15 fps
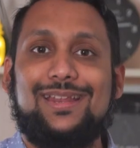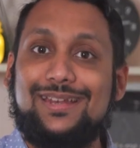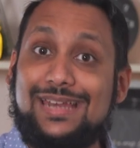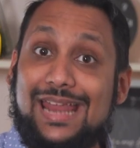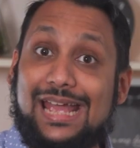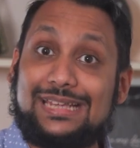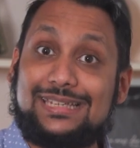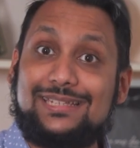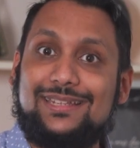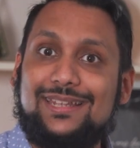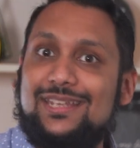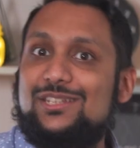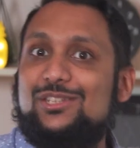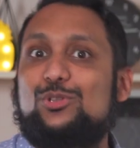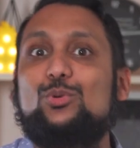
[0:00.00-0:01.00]
Next
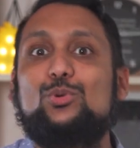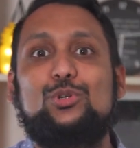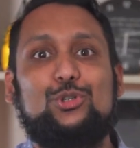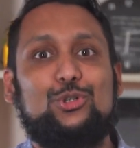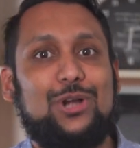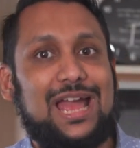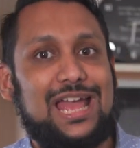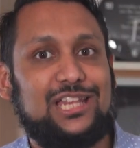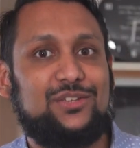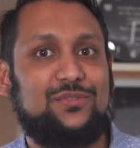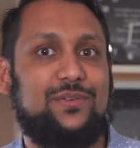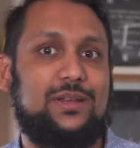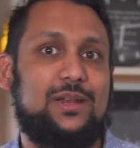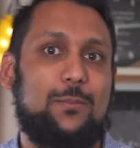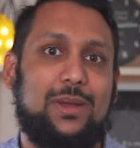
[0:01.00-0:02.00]
is to
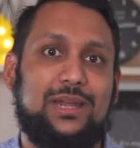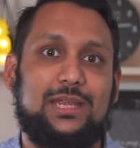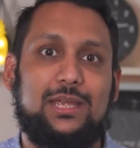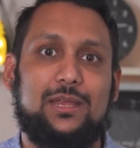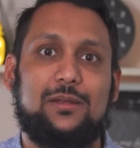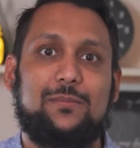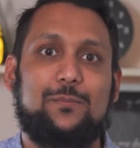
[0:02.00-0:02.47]
transfer the money in.